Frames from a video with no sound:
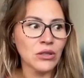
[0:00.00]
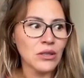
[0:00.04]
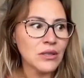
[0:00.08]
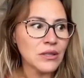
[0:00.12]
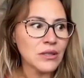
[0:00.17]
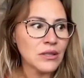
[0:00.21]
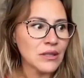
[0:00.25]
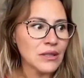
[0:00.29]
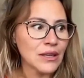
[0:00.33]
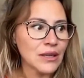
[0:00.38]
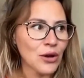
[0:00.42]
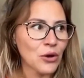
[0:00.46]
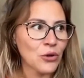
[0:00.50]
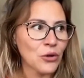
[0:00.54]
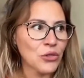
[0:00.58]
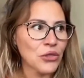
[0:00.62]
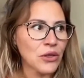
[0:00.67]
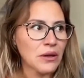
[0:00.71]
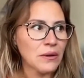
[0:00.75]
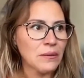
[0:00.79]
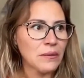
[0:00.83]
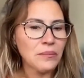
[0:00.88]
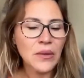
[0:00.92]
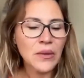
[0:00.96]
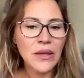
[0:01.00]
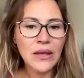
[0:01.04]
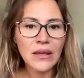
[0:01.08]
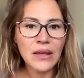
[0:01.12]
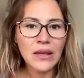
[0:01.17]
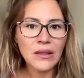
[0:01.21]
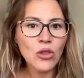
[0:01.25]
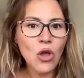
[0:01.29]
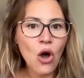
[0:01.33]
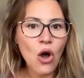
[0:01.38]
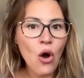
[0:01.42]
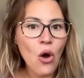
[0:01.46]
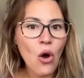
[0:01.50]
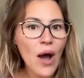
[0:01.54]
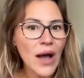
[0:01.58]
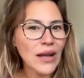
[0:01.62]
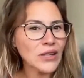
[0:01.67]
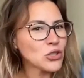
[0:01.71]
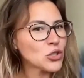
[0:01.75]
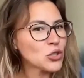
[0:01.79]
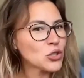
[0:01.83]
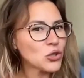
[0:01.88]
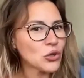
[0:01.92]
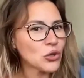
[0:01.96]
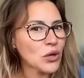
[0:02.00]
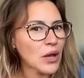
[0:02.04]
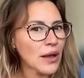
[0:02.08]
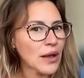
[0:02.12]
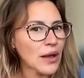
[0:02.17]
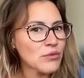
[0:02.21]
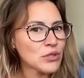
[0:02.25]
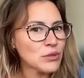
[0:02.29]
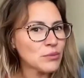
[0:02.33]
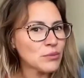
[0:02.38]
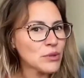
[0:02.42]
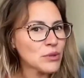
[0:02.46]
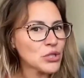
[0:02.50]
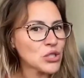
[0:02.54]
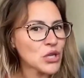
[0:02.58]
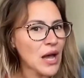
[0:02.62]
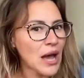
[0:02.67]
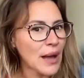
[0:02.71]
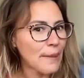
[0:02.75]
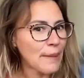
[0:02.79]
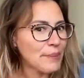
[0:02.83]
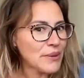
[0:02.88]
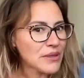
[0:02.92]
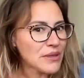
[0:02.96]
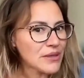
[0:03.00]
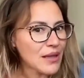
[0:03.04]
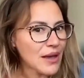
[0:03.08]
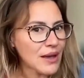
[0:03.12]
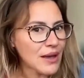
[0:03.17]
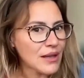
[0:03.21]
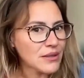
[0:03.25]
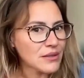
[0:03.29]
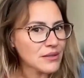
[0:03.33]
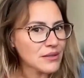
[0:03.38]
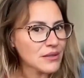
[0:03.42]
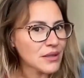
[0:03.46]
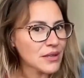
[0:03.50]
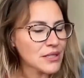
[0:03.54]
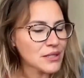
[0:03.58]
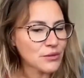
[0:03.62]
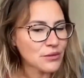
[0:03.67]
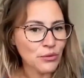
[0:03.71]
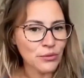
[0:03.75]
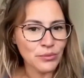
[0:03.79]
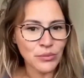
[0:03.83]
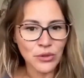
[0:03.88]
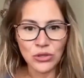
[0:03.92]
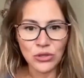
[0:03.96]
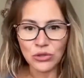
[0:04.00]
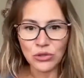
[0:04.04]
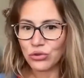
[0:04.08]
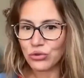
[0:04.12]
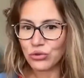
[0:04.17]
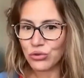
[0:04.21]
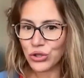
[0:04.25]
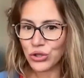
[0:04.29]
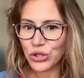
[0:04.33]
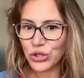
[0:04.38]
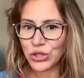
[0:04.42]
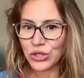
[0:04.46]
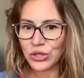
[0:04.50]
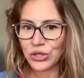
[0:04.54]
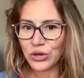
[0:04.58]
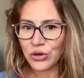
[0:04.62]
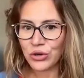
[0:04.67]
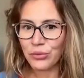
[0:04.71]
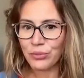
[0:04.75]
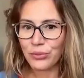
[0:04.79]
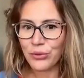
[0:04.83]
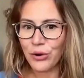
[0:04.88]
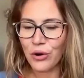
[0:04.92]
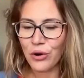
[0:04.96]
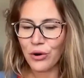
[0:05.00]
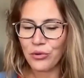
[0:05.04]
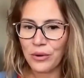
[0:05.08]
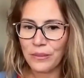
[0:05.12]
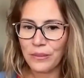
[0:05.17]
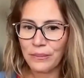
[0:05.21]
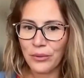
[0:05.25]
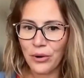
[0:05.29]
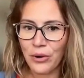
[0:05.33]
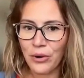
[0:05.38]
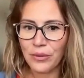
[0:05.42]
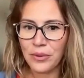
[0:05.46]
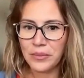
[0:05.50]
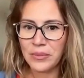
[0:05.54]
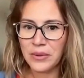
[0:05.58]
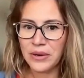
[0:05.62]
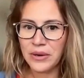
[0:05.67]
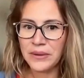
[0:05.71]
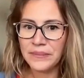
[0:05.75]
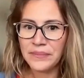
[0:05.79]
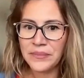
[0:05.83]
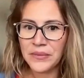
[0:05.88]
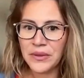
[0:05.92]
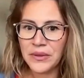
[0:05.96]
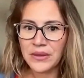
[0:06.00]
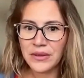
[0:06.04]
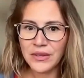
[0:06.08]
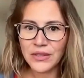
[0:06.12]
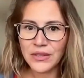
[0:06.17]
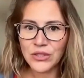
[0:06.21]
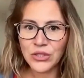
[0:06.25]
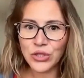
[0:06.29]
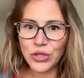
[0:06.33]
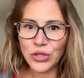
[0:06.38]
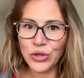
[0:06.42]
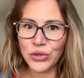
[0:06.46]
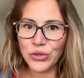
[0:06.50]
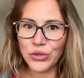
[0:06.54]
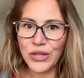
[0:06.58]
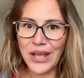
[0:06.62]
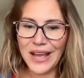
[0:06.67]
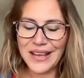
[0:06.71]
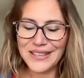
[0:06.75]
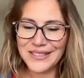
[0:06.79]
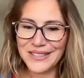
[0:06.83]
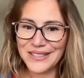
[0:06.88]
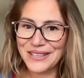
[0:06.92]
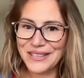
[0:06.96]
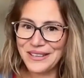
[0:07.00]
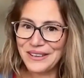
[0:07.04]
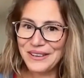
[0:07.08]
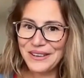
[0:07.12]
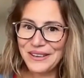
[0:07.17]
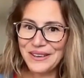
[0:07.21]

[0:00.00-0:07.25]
eating healthier no i just don't have as much appetite that's from the nutritional program probably so that's